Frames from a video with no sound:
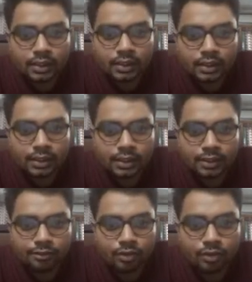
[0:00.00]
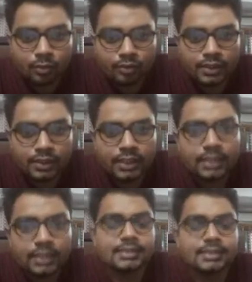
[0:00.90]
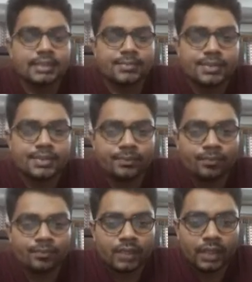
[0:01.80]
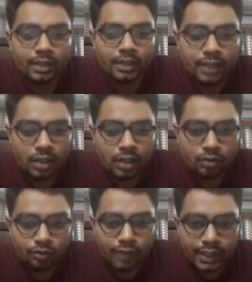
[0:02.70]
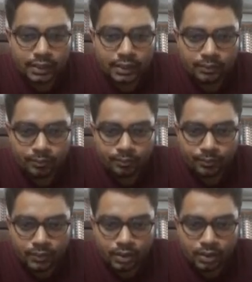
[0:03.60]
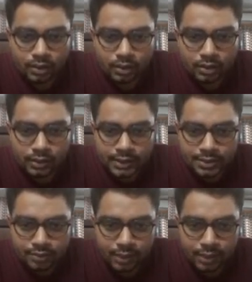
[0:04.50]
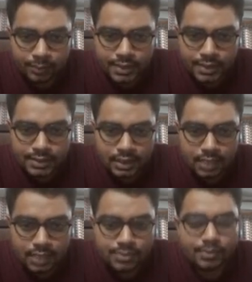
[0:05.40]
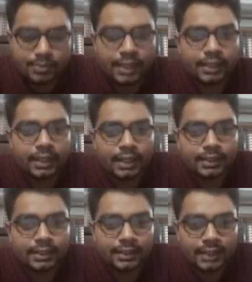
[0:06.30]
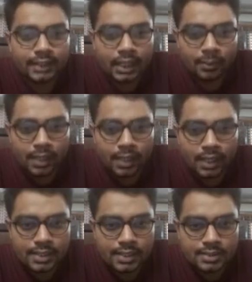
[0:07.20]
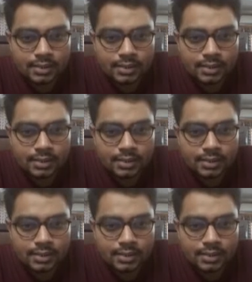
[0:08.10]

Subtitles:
in the form of the chips. And now when this workpiece comes back, at that time as